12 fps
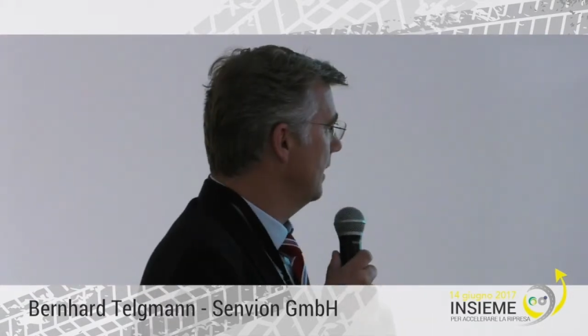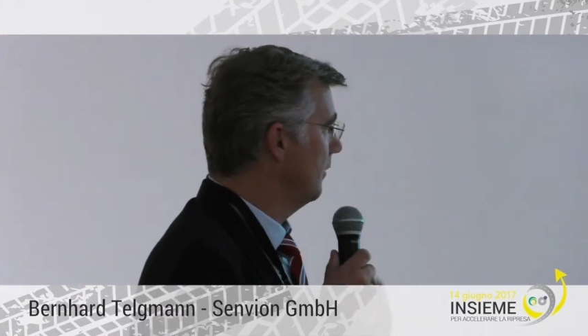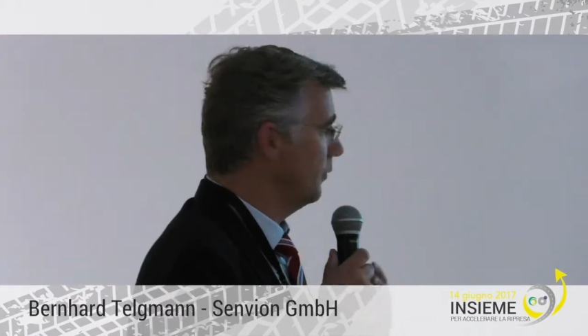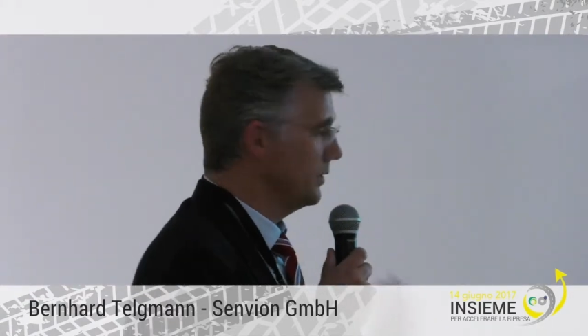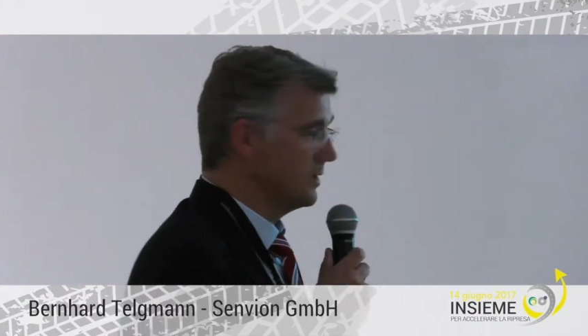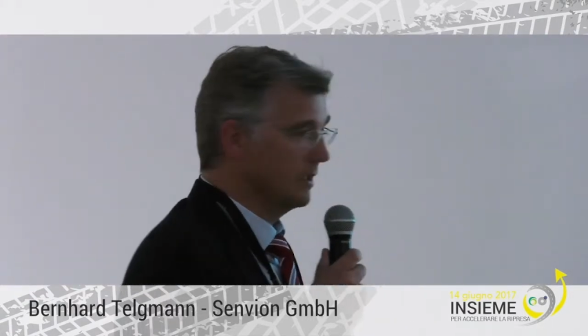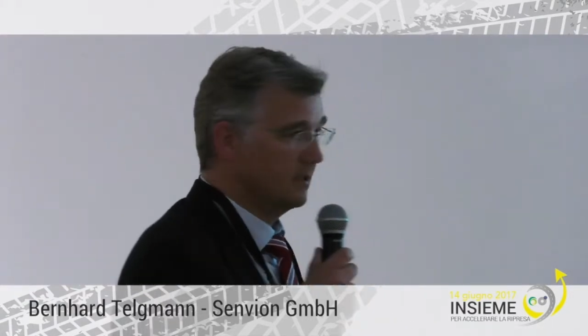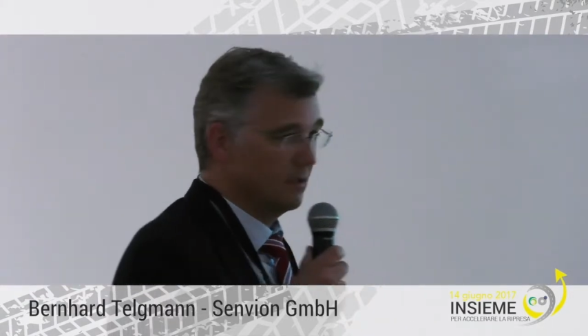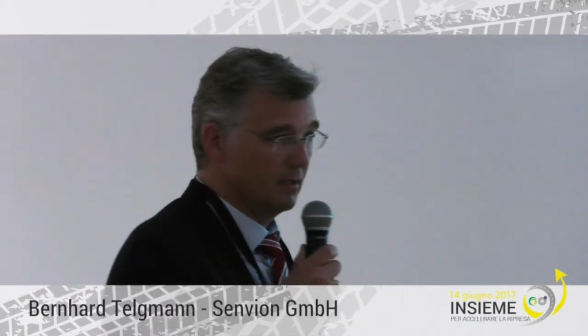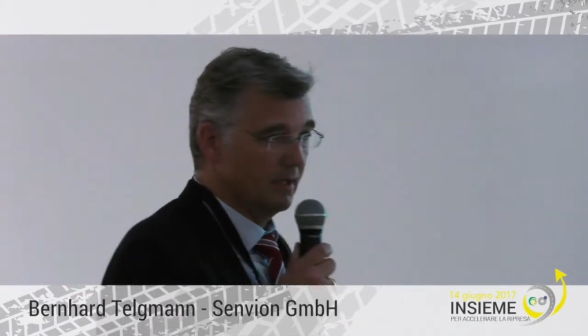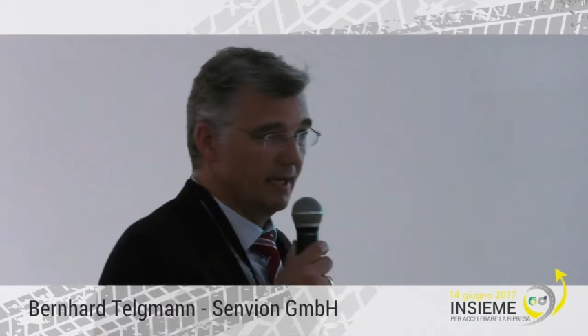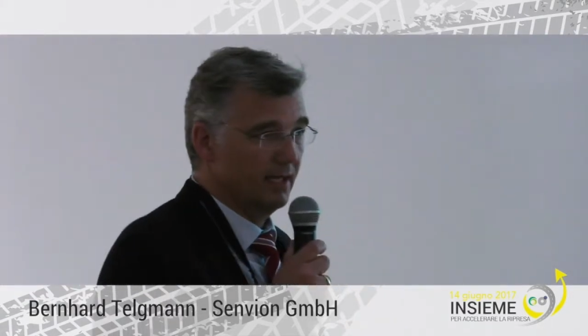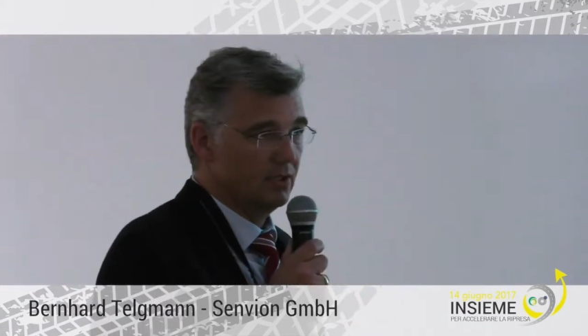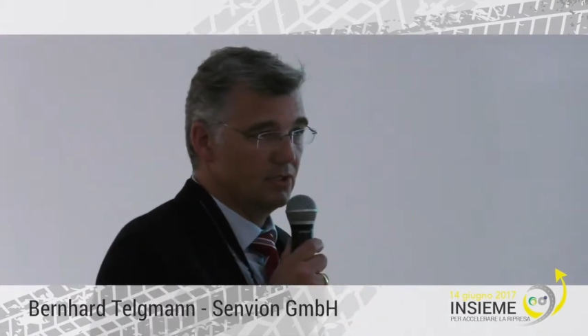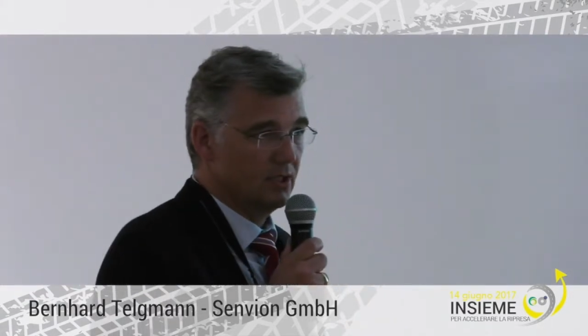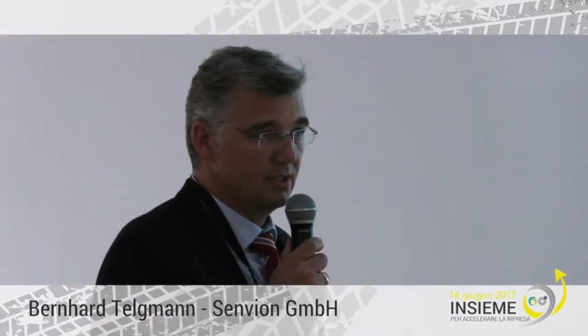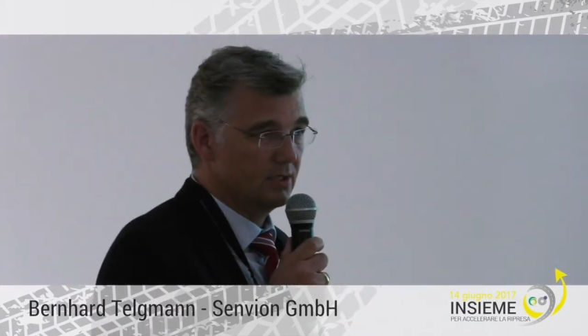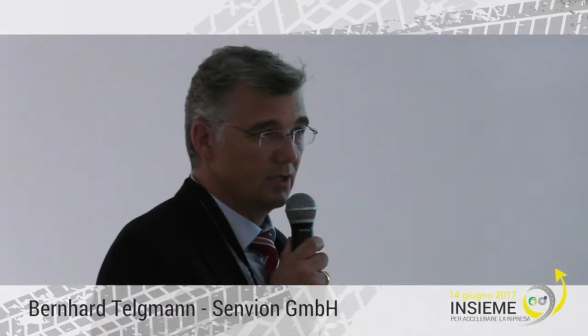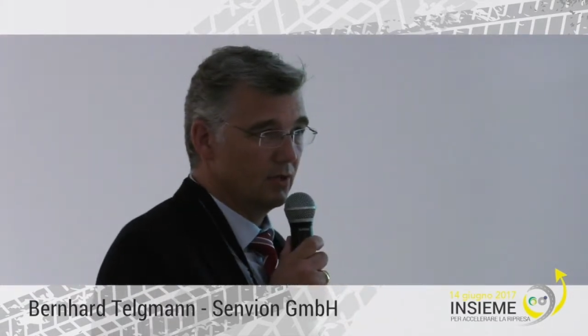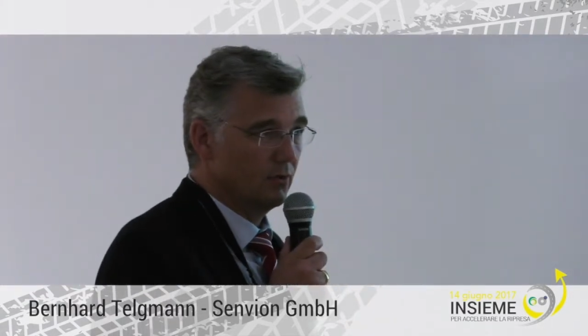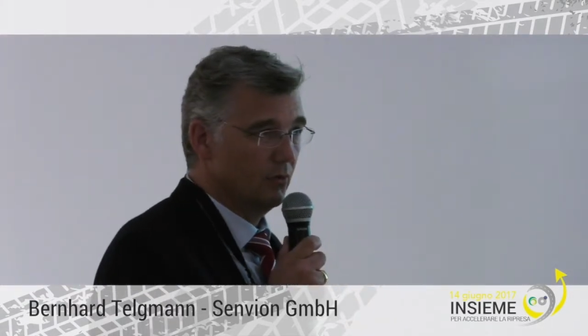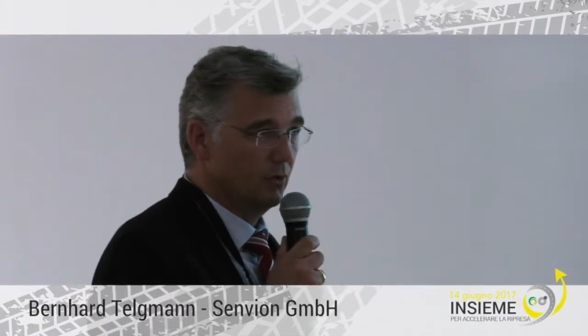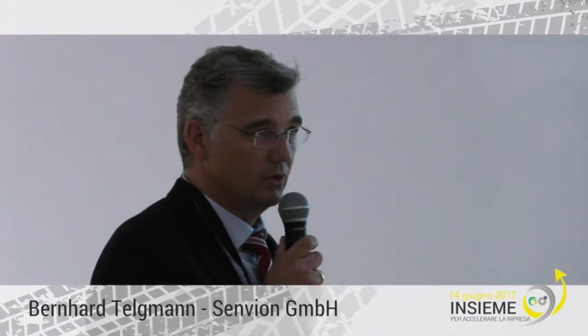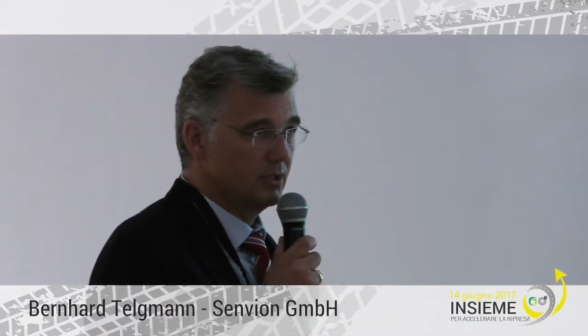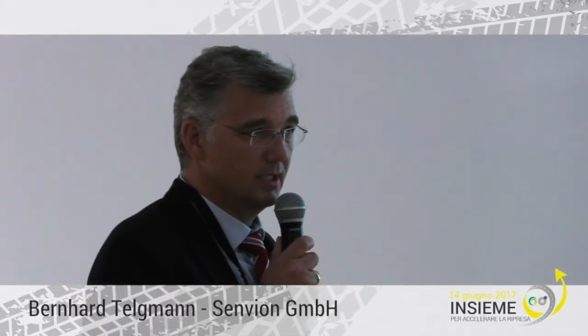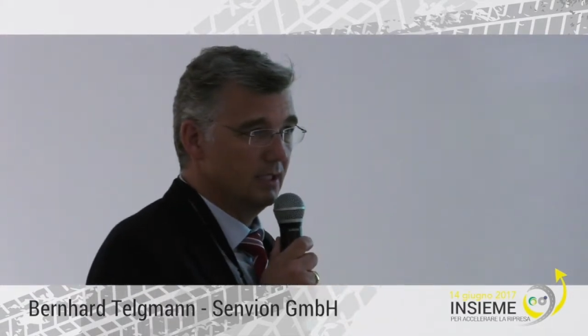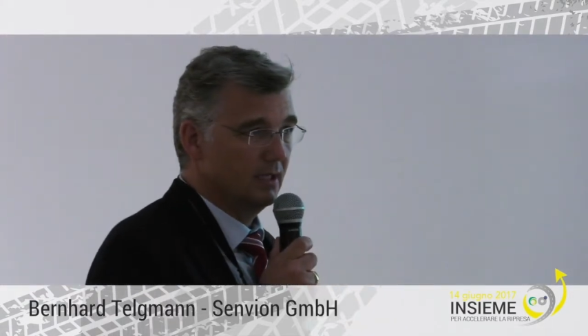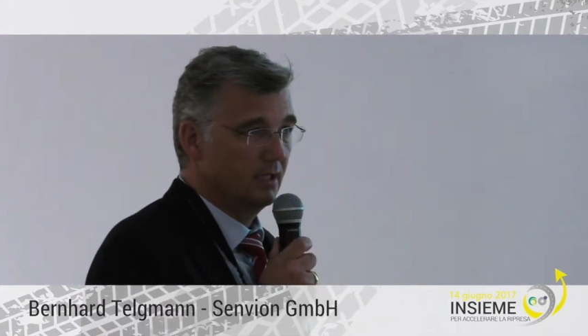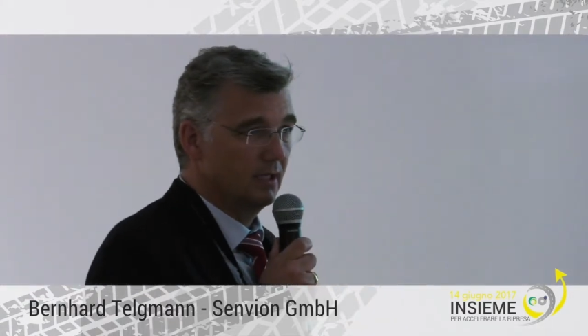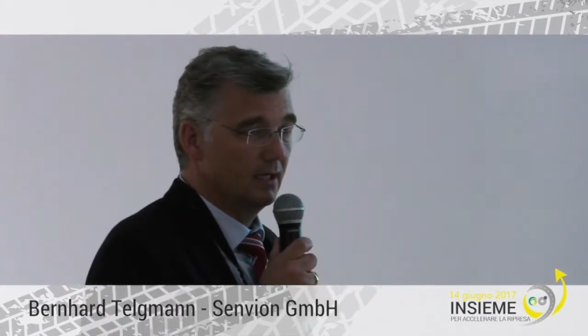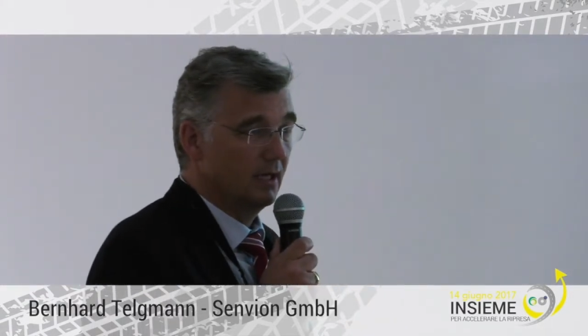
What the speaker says: it was energy security,